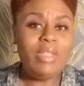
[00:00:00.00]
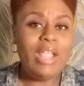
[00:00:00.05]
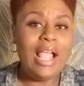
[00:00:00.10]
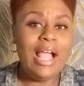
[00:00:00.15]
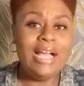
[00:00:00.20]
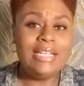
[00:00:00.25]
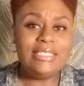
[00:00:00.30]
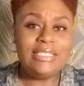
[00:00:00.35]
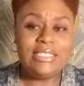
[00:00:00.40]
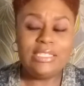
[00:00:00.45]

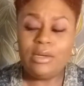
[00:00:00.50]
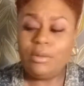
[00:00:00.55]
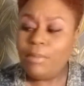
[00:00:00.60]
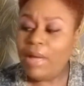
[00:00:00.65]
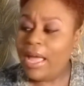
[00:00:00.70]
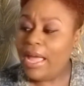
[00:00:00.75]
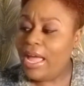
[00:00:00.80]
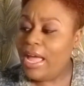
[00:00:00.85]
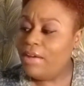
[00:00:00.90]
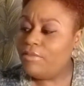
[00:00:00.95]
I still
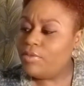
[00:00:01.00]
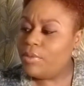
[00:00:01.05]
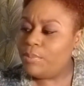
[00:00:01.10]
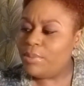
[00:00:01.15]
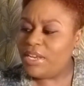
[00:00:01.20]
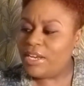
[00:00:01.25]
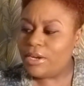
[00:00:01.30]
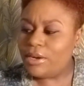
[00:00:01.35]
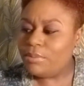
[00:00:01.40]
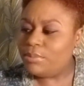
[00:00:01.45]
might have a
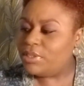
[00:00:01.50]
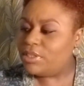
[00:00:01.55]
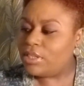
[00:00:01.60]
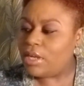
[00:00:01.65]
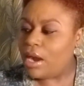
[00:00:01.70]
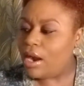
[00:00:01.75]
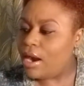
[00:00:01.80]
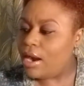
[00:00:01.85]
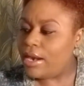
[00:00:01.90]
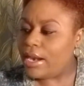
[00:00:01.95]
beer, but the
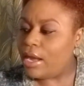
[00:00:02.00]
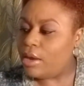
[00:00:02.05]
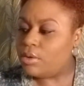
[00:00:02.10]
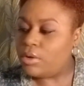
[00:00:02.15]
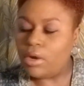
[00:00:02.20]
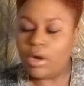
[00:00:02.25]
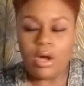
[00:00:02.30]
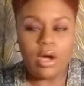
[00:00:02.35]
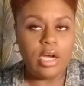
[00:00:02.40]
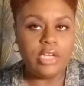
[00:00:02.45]
hard
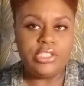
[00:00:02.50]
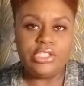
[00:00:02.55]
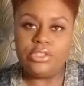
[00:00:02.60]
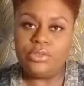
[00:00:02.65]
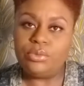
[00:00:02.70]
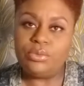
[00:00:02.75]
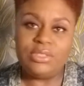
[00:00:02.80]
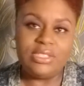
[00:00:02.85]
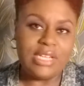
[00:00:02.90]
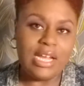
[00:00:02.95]
alcohol just
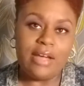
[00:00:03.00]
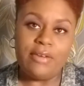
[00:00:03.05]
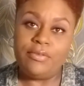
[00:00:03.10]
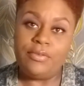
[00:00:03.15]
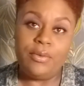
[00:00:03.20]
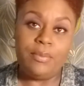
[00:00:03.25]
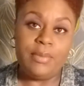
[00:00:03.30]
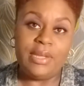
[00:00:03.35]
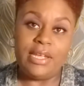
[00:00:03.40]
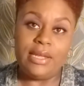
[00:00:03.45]
was not
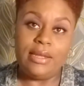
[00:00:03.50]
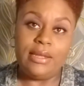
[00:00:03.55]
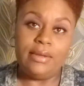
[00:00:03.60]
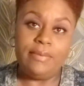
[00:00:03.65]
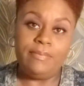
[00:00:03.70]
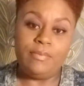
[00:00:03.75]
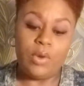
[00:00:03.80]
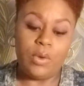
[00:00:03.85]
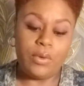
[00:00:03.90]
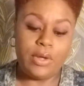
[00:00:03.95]
for me.
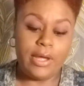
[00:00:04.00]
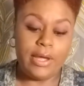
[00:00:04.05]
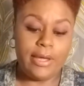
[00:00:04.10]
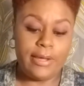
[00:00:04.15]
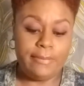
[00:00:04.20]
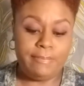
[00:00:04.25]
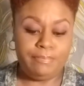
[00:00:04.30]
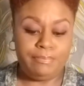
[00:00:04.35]
Okay.